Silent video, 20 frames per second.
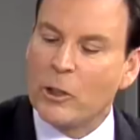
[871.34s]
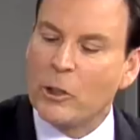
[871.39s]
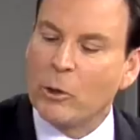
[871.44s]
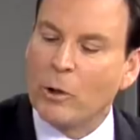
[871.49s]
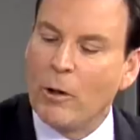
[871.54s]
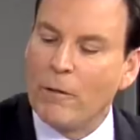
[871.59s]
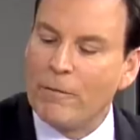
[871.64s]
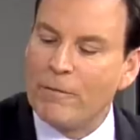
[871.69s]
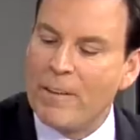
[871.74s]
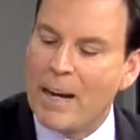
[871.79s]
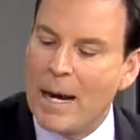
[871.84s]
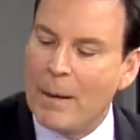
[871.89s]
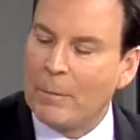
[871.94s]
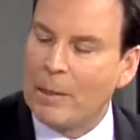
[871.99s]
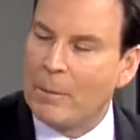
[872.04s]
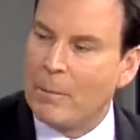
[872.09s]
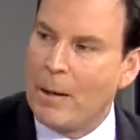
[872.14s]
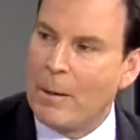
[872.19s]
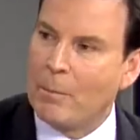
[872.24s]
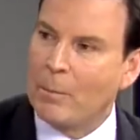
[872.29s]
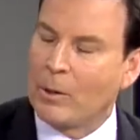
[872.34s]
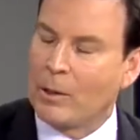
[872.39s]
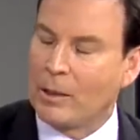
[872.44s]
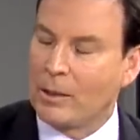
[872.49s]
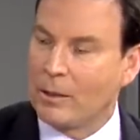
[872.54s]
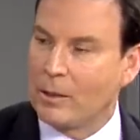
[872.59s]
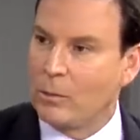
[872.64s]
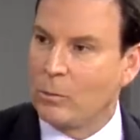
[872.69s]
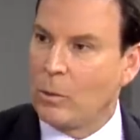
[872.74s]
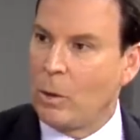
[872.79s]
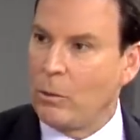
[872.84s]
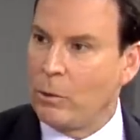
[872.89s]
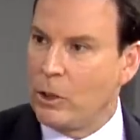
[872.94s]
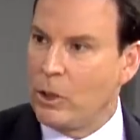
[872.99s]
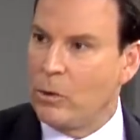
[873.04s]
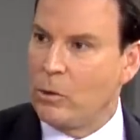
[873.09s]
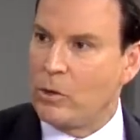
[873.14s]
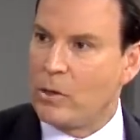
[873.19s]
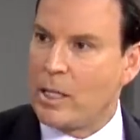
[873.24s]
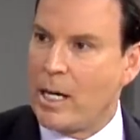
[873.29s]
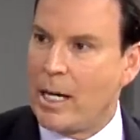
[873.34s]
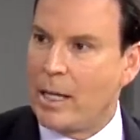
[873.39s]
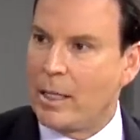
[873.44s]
your own family member, what would you say?